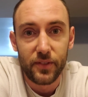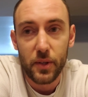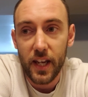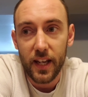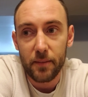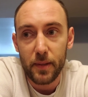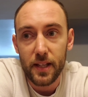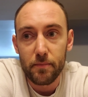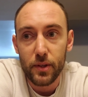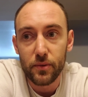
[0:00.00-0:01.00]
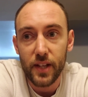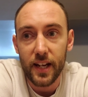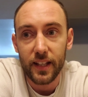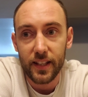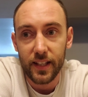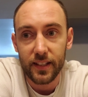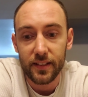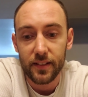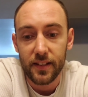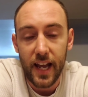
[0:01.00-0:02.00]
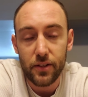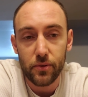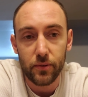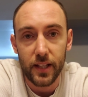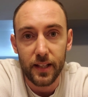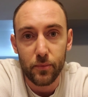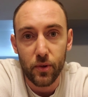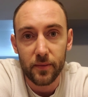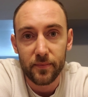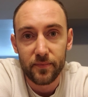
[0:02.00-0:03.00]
You can't be immune to anything naturally anymore.